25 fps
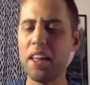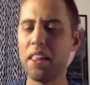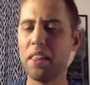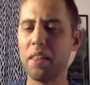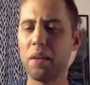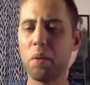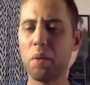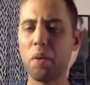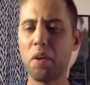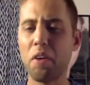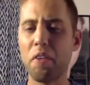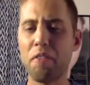
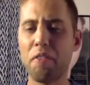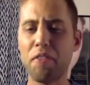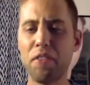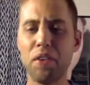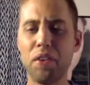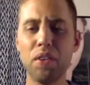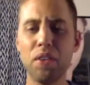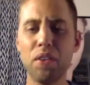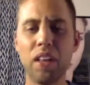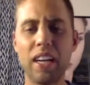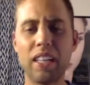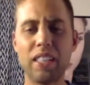There were a
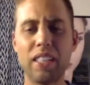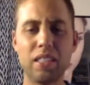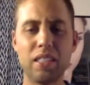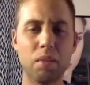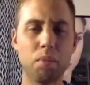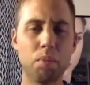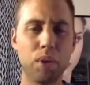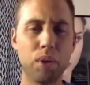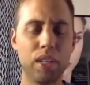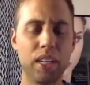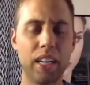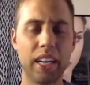few lines in
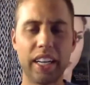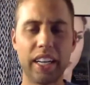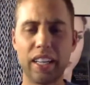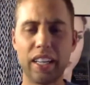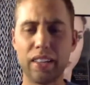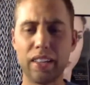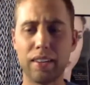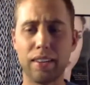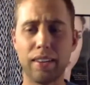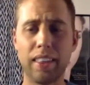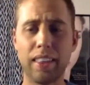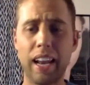
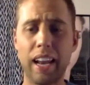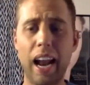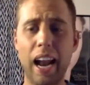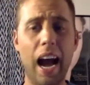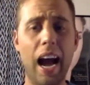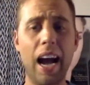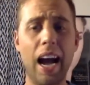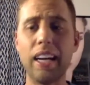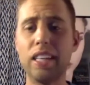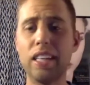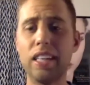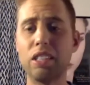particular that
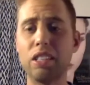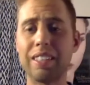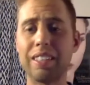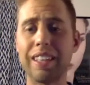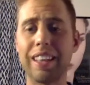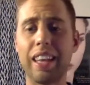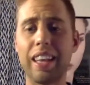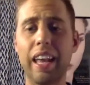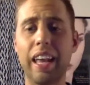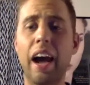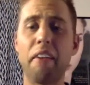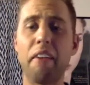I just
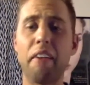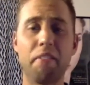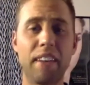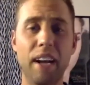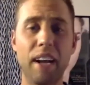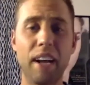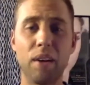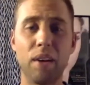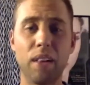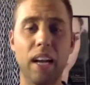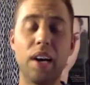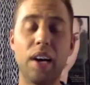laughed
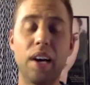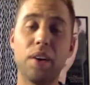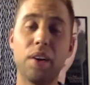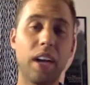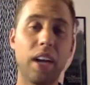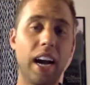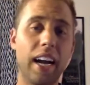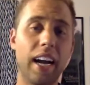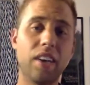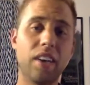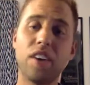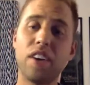out loud.
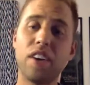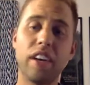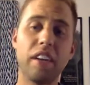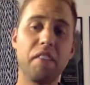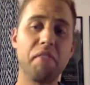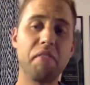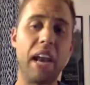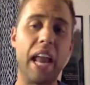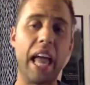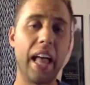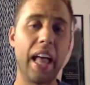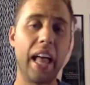I couldn't
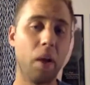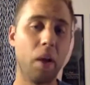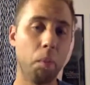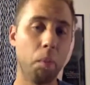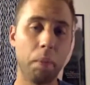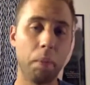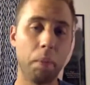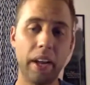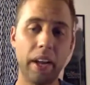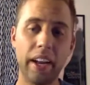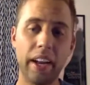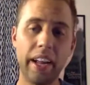even help
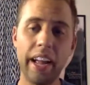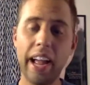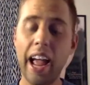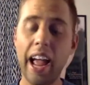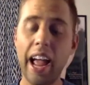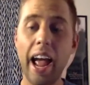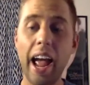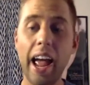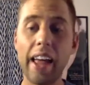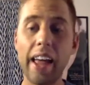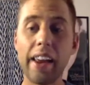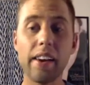it.
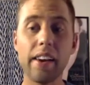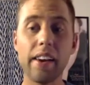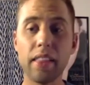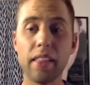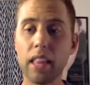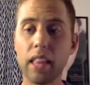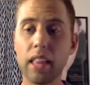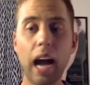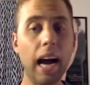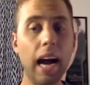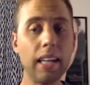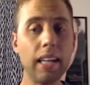
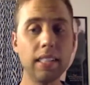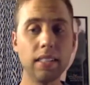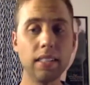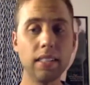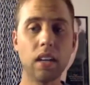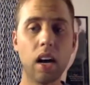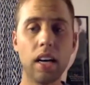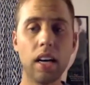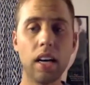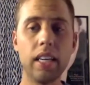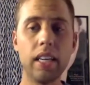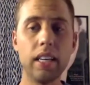And I
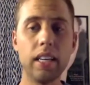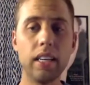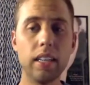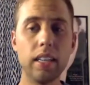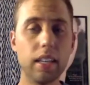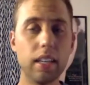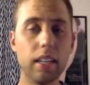saw it